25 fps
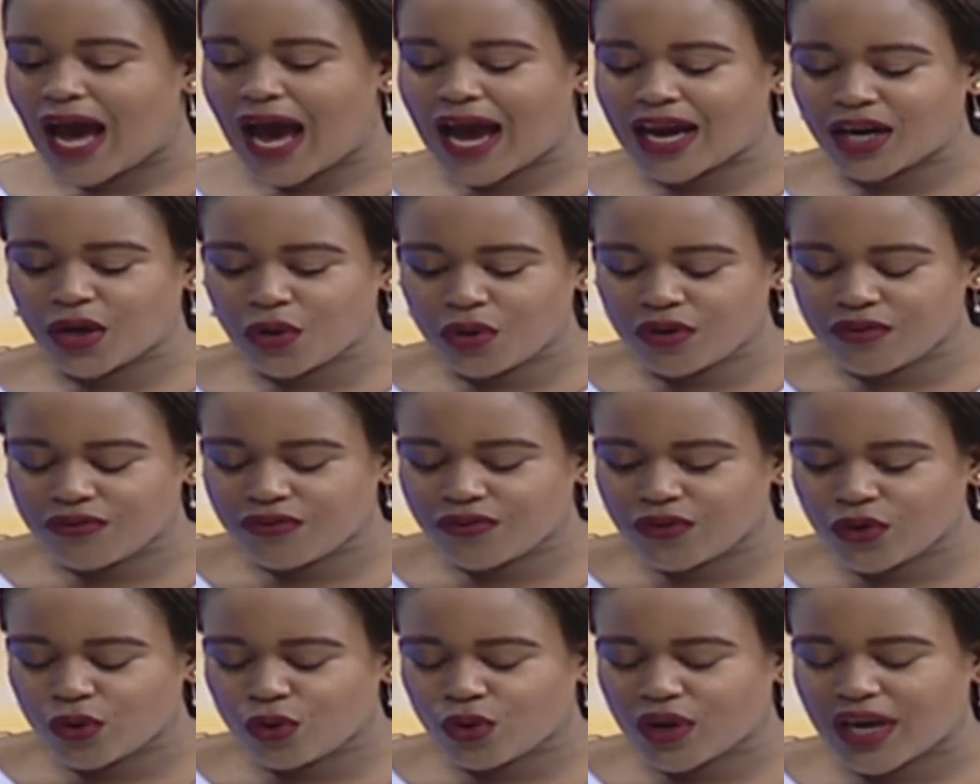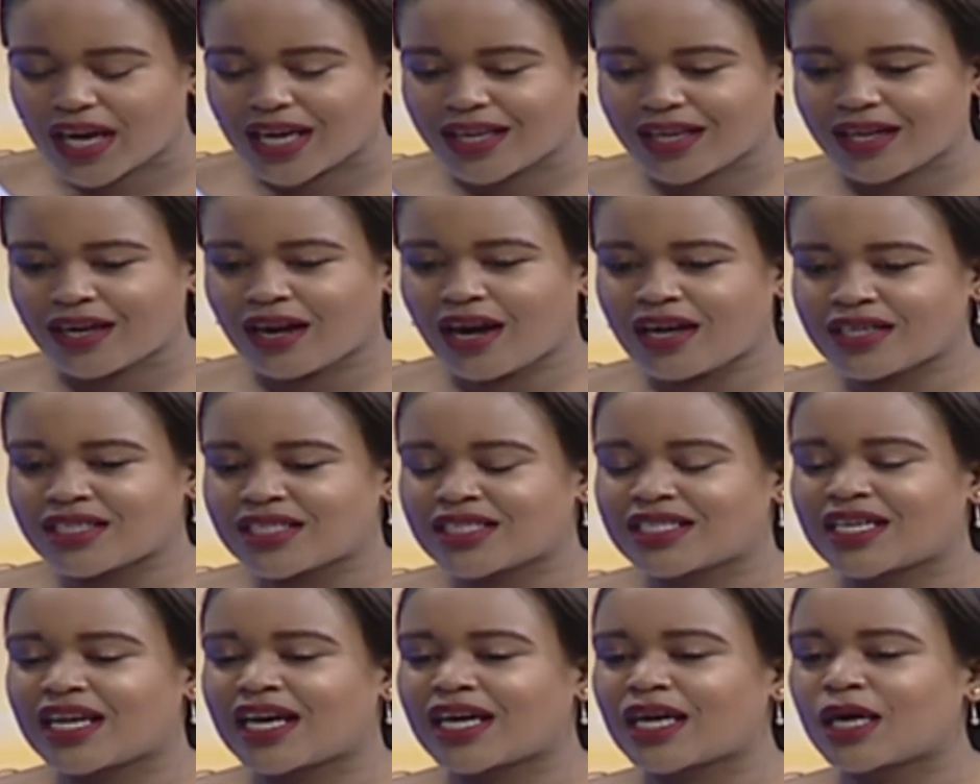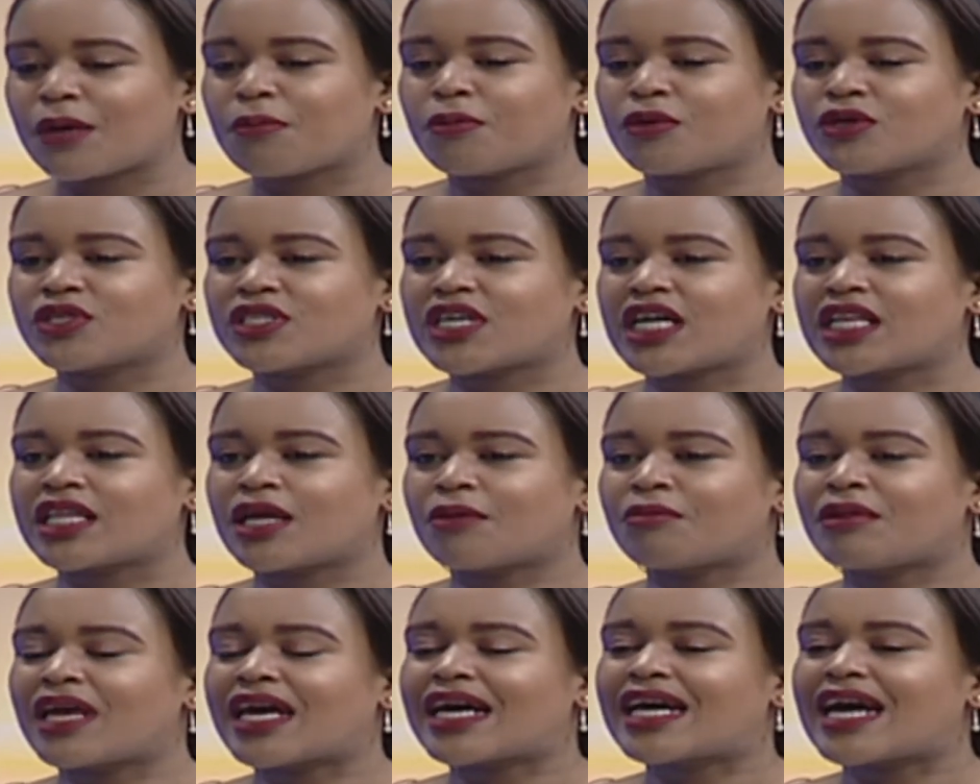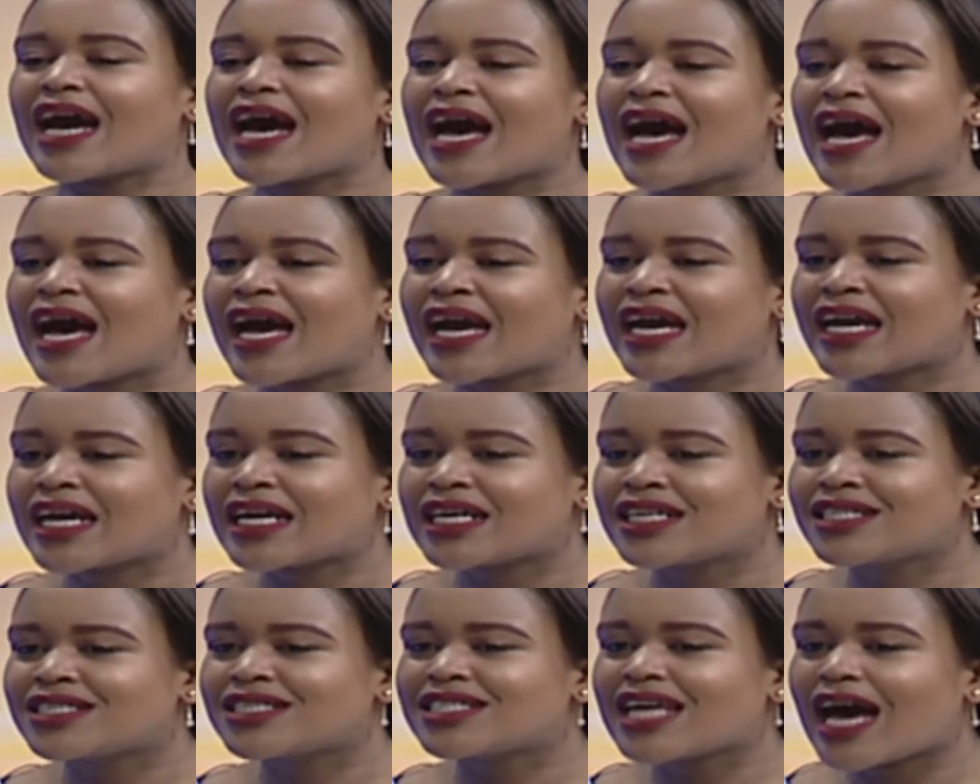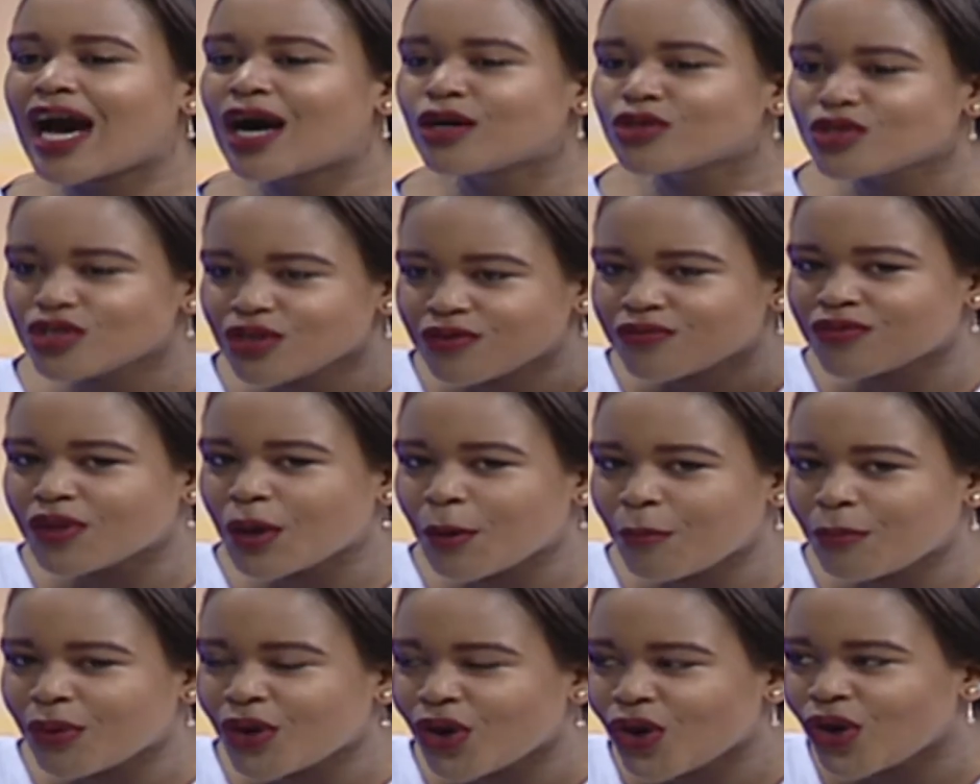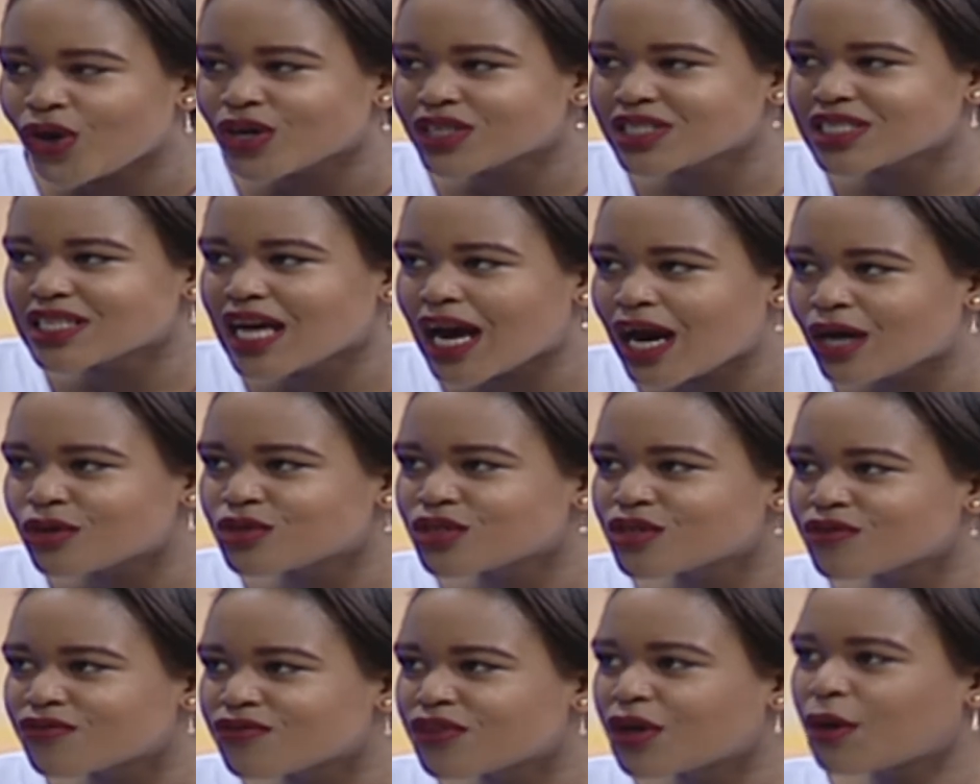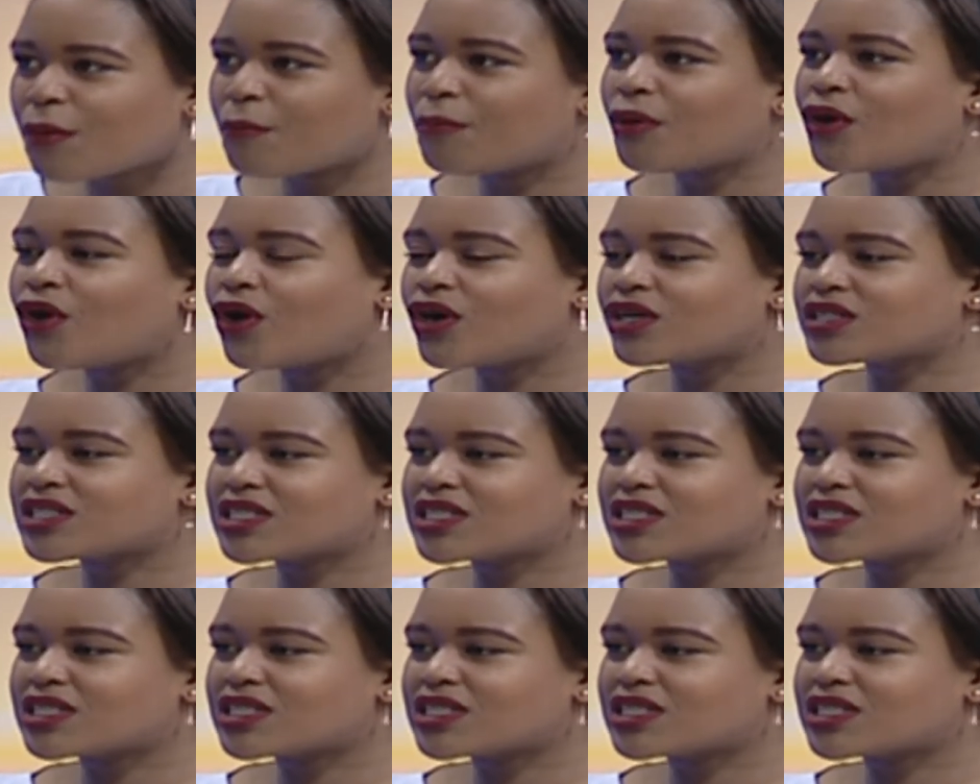I know a few Kenyan artists, and I keep on telling them, like, guys, out of the box, out of the box.